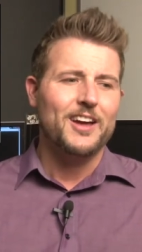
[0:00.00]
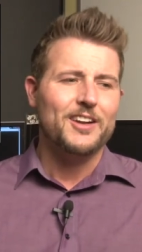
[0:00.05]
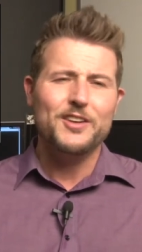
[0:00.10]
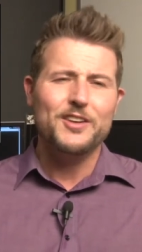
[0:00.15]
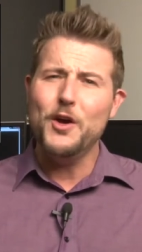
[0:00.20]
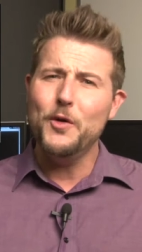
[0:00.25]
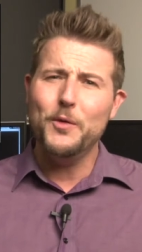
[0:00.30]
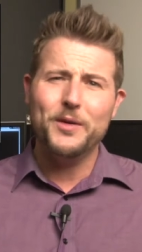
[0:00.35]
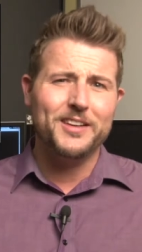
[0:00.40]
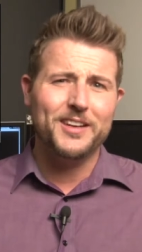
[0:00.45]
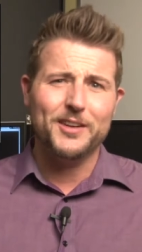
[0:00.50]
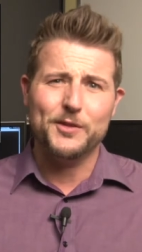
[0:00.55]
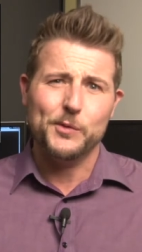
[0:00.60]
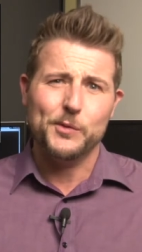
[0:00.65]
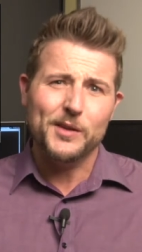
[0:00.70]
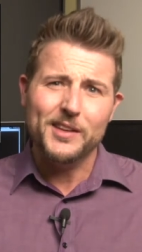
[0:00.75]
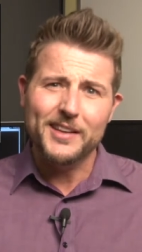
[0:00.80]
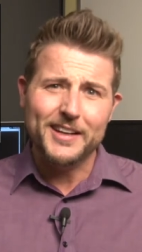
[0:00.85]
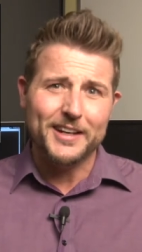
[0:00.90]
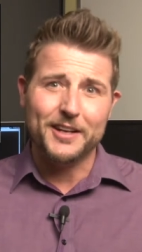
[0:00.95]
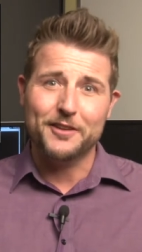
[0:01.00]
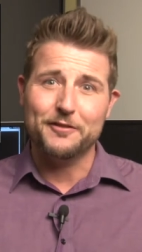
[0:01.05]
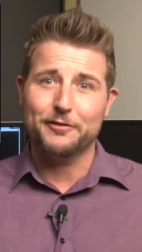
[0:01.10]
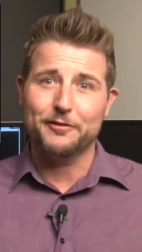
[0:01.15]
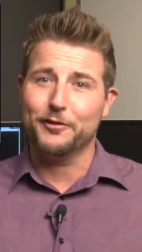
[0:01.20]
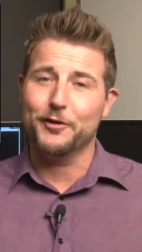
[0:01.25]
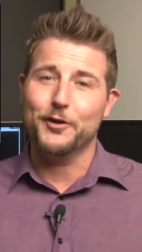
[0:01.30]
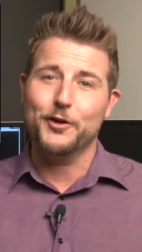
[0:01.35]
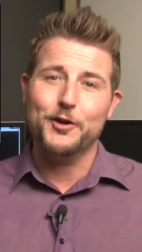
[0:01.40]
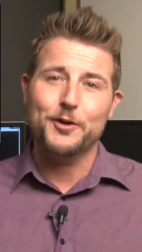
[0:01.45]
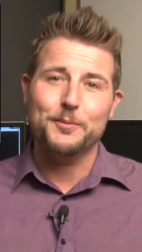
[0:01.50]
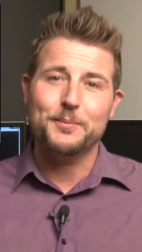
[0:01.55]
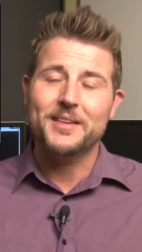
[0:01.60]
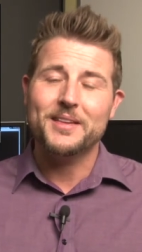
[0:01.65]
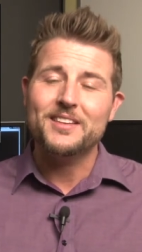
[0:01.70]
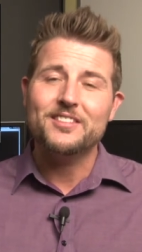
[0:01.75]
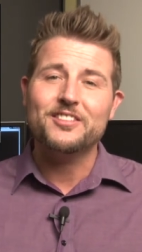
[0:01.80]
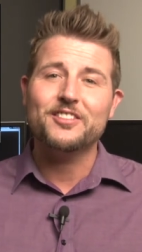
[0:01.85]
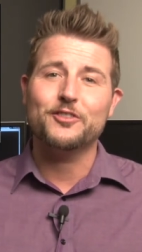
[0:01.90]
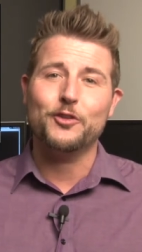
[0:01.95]
no one can really confirm
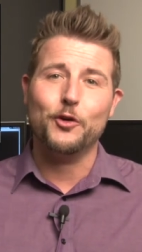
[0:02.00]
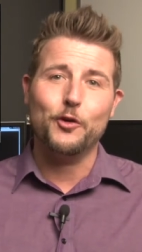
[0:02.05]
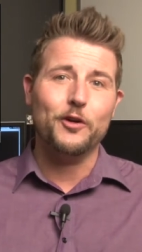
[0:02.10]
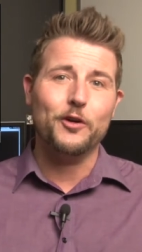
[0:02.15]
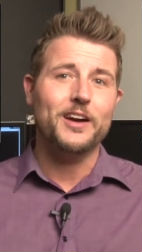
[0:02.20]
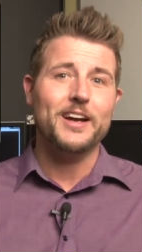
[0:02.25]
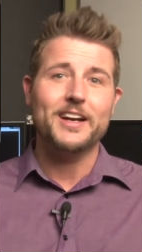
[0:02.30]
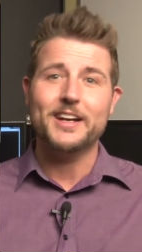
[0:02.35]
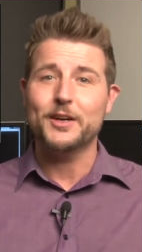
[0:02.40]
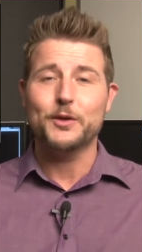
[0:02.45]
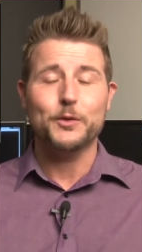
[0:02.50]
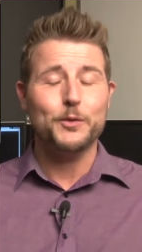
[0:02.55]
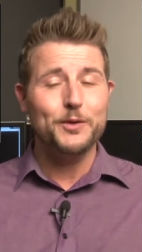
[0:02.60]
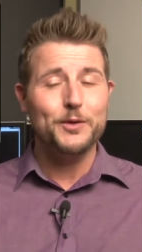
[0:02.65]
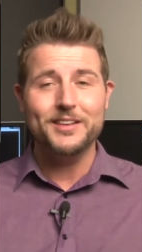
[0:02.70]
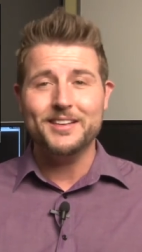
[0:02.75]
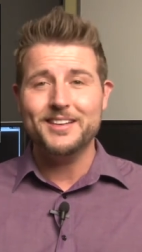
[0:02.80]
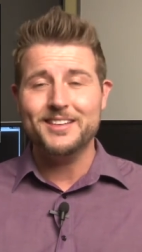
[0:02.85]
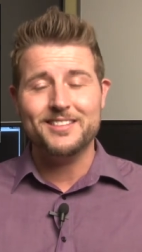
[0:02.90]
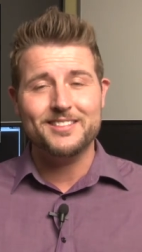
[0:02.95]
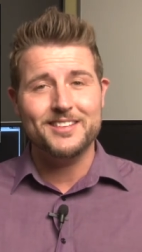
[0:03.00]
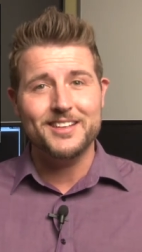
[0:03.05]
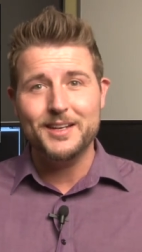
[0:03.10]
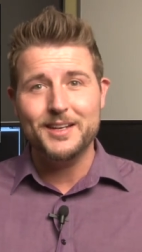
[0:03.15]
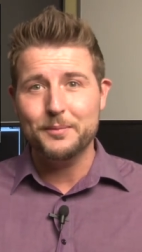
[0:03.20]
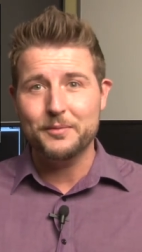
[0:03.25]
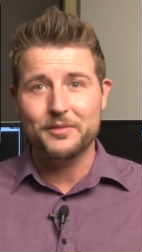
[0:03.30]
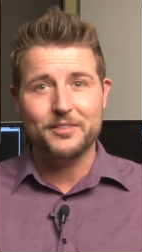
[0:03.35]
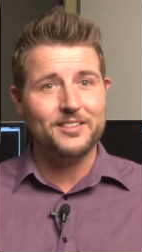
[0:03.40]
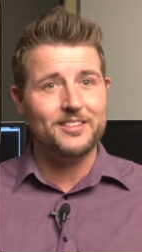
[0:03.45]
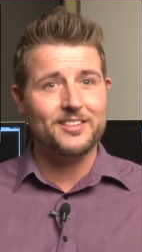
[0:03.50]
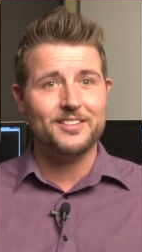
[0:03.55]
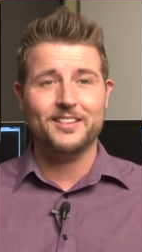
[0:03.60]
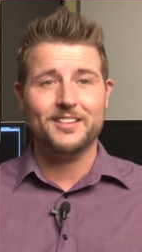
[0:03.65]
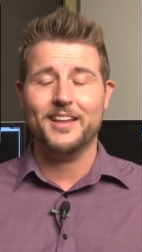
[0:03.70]
this story, and it really seems